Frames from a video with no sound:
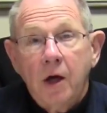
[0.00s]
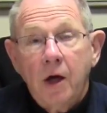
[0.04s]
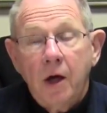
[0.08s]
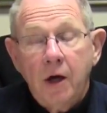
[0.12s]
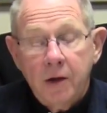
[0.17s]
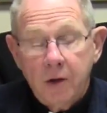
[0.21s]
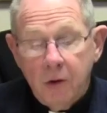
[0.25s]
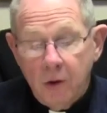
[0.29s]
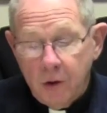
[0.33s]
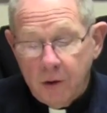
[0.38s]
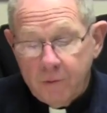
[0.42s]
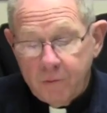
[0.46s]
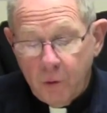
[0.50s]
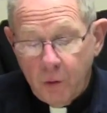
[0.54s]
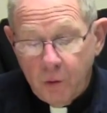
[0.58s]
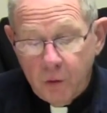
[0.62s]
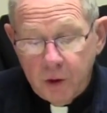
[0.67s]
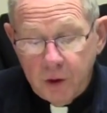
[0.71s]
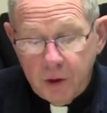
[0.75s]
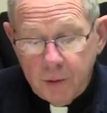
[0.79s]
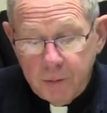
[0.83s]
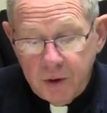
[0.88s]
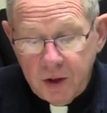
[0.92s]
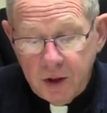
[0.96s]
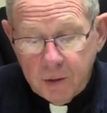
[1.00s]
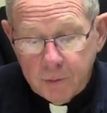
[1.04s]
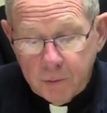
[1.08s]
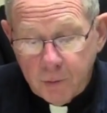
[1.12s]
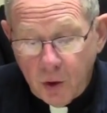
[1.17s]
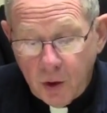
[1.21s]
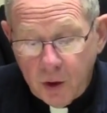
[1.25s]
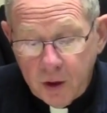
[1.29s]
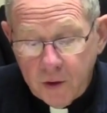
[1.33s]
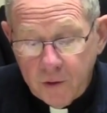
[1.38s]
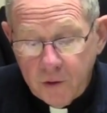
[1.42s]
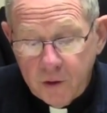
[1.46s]
I look forward to being
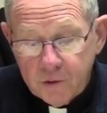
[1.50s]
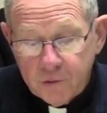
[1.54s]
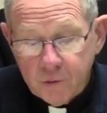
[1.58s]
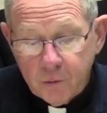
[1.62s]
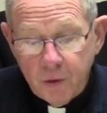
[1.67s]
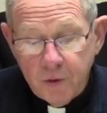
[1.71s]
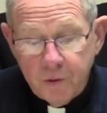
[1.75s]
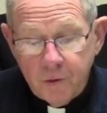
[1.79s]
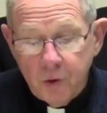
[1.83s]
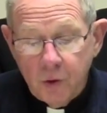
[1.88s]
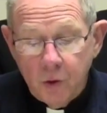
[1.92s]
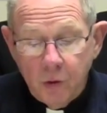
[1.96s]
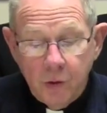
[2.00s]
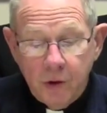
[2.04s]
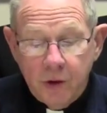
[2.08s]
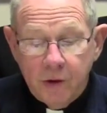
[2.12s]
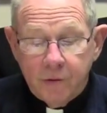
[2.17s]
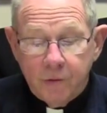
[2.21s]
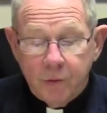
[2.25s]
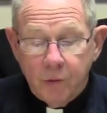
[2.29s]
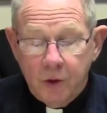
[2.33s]
part of this with you as